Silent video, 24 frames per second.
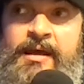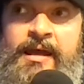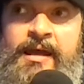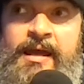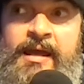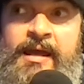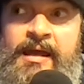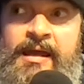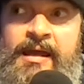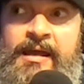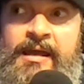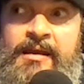
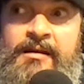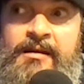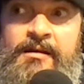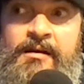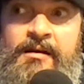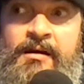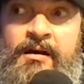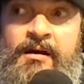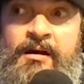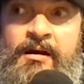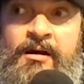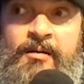and
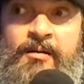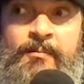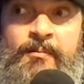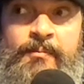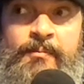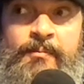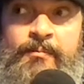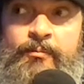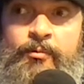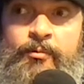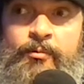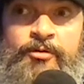um,
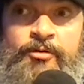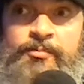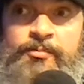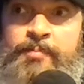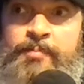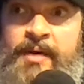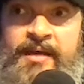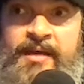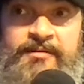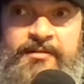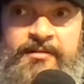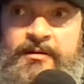was
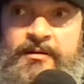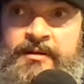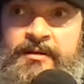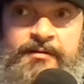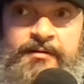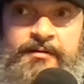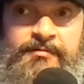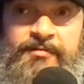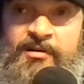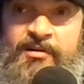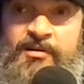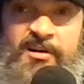basically
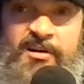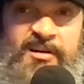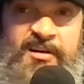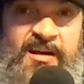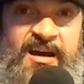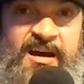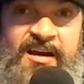defrauded